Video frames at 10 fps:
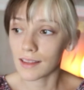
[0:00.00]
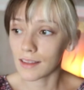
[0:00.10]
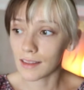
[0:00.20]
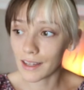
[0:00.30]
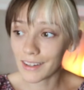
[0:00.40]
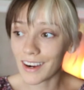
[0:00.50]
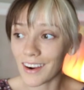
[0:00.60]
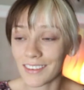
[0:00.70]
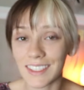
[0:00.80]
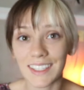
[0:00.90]
There
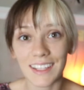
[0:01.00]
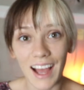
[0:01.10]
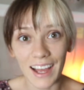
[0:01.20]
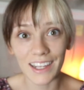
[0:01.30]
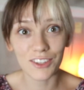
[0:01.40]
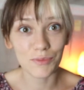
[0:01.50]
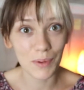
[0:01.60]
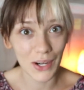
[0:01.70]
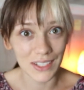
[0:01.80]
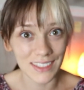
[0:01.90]
are a lot of
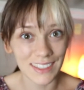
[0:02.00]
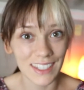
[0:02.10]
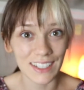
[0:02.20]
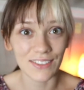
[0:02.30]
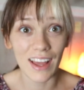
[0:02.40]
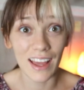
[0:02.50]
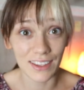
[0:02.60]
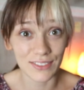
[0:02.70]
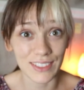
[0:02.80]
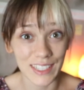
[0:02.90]
parts of
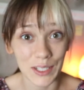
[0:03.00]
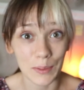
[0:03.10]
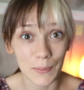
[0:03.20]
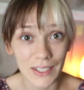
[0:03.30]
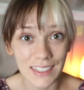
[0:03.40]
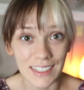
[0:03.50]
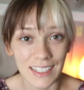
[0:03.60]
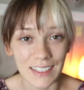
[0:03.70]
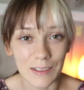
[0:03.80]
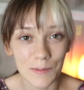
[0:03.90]
every single
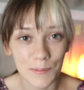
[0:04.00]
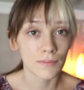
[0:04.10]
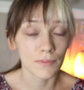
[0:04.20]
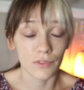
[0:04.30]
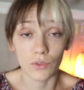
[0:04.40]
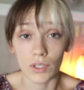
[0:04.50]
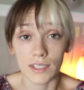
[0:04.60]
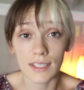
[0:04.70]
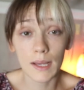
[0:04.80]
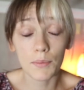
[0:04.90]
person. For
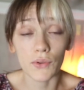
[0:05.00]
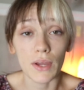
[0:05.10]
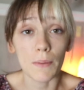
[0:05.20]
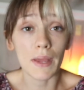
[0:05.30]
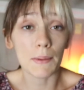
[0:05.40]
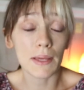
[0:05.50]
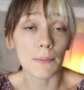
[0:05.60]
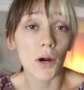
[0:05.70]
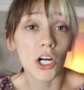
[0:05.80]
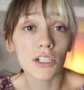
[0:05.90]
example, there may be a
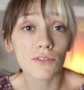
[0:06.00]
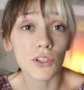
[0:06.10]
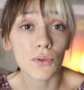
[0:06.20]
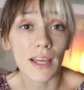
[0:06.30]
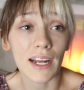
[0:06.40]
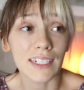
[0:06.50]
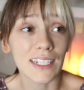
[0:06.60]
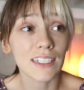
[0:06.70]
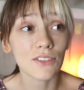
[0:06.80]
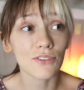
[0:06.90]
part of you that
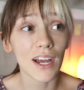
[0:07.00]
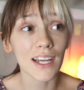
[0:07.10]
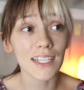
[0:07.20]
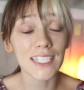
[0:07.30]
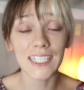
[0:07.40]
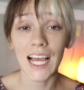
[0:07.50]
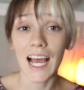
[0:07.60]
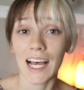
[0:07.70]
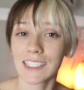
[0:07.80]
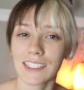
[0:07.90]
identifies
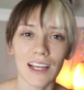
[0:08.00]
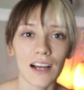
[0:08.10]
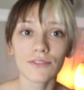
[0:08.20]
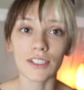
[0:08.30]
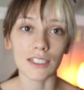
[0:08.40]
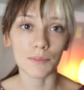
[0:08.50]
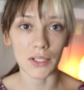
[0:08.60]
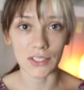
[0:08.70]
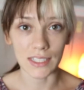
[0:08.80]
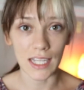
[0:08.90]
as a confident
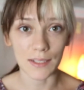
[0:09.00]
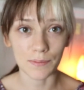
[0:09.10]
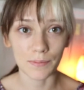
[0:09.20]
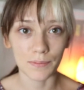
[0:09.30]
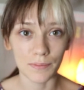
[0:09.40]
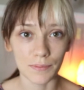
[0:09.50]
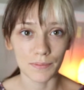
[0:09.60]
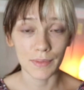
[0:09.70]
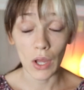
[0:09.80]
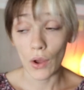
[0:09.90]
person,
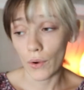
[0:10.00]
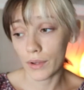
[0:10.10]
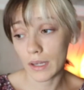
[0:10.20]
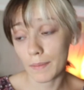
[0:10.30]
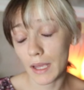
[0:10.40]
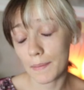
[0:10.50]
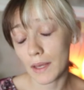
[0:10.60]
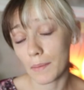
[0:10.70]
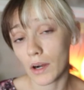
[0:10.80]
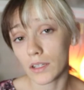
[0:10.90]
or there may be
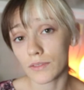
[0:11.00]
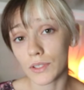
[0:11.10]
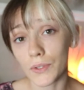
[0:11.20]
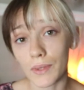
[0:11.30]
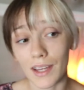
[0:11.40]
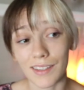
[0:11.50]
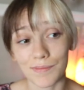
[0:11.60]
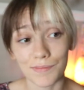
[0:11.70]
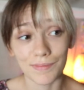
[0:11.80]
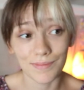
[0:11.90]
a part of you that
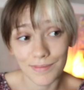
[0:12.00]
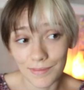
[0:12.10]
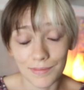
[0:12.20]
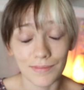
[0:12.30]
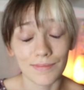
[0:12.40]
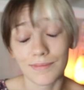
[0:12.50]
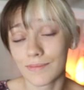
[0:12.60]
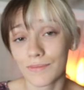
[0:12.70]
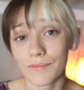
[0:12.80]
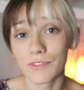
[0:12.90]

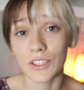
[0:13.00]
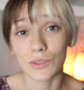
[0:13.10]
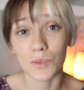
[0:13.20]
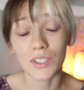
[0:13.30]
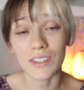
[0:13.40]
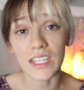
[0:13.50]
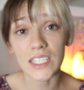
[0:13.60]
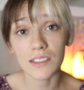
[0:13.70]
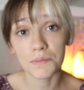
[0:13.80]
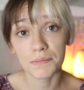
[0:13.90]
feels worthless.